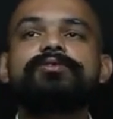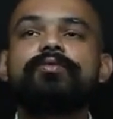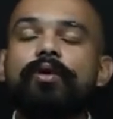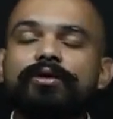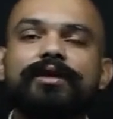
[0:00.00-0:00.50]
So
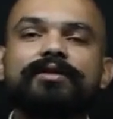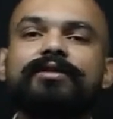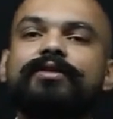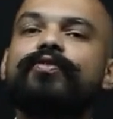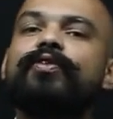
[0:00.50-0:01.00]
what are
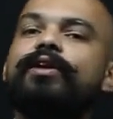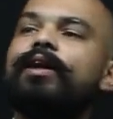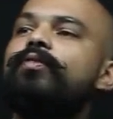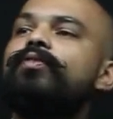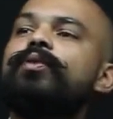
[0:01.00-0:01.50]
the different
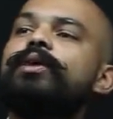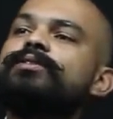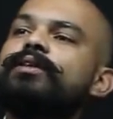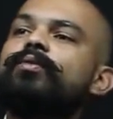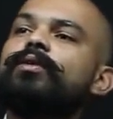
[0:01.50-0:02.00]

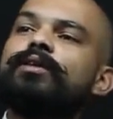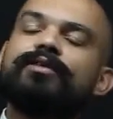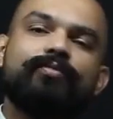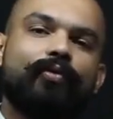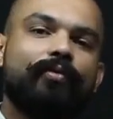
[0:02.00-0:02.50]
effluents and what are
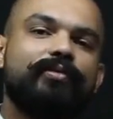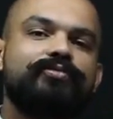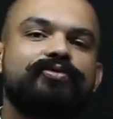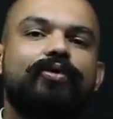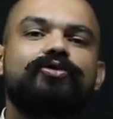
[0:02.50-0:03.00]
the
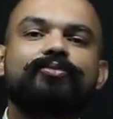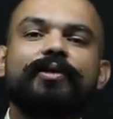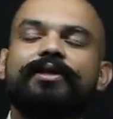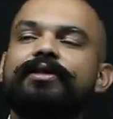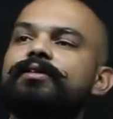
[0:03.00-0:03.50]
problems caused
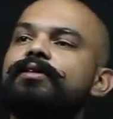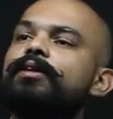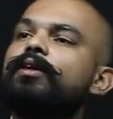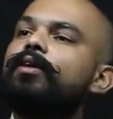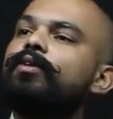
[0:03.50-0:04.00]
by it?
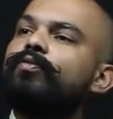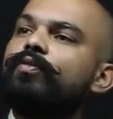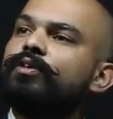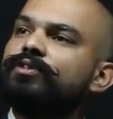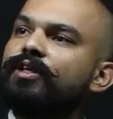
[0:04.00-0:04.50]

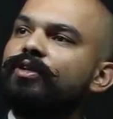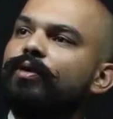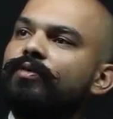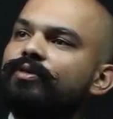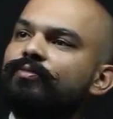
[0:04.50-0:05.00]
Firstly, you
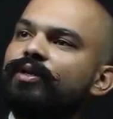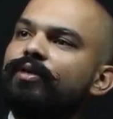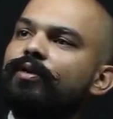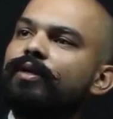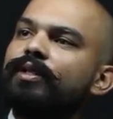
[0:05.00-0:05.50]
have something
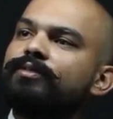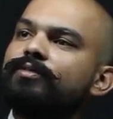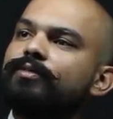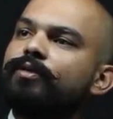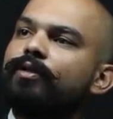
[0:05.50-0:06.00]
called as
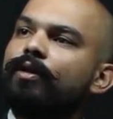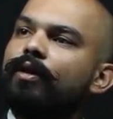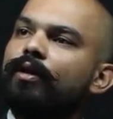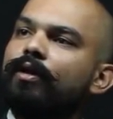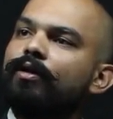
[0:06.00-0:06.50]

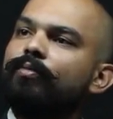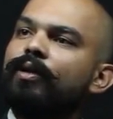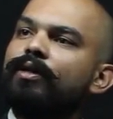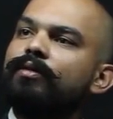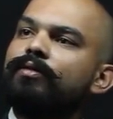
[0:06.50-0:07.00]

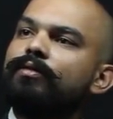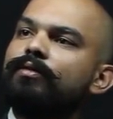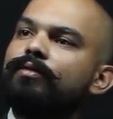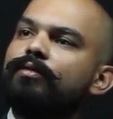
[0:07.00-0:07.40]
urban